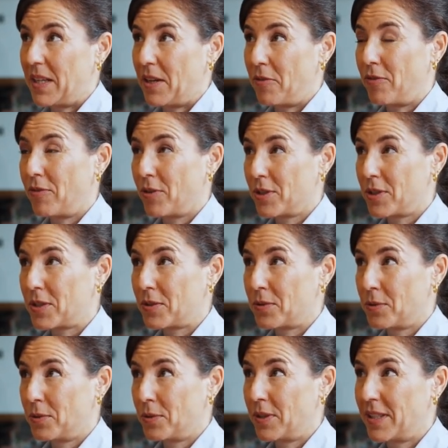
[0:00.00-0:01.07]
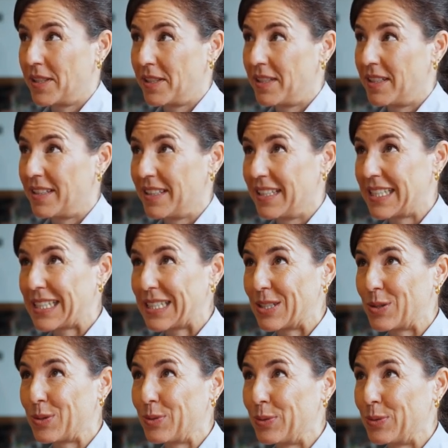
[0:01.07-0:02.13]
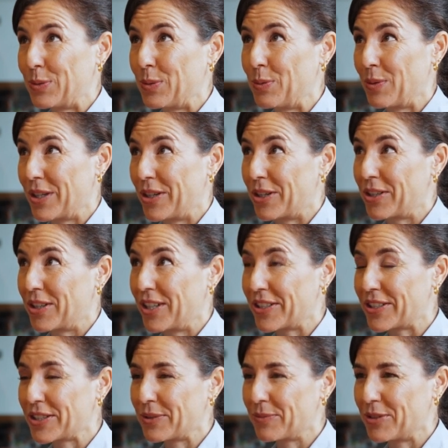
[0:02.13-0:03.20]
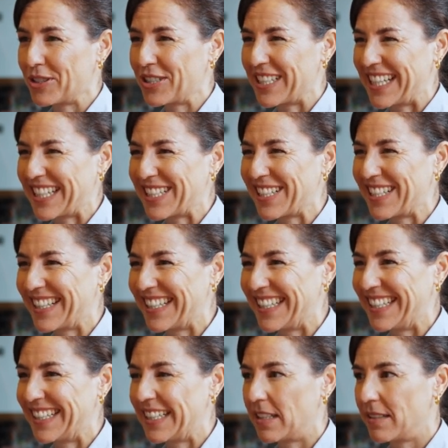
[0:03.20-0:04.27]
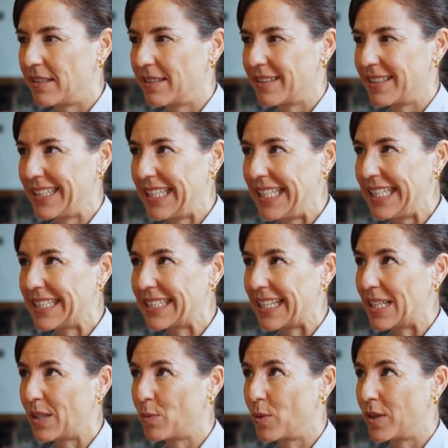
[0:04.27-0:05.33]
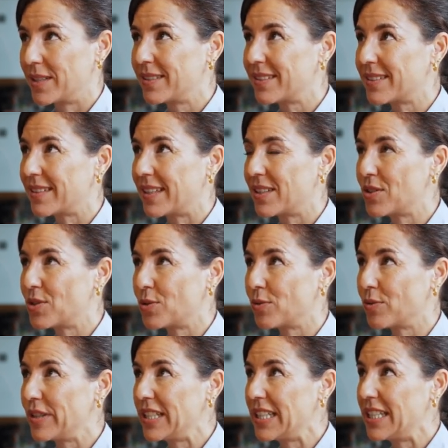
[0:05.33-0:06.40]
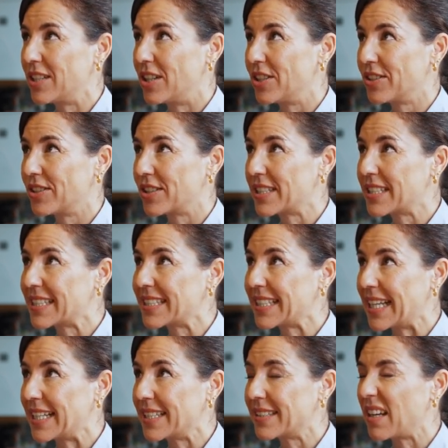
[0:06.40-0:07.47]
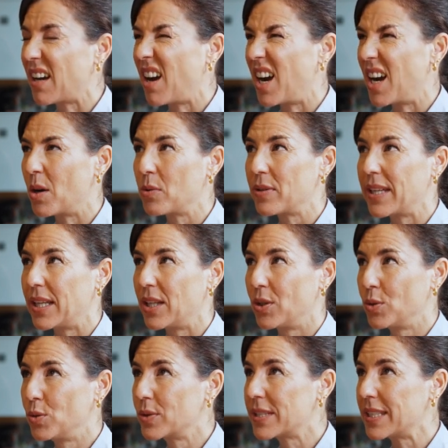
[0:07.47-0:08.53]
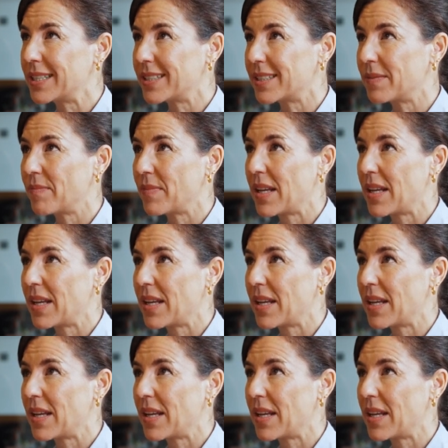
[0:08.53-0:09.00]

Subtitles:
First to listen to what our customers actually need and want, and to really understand how they use it.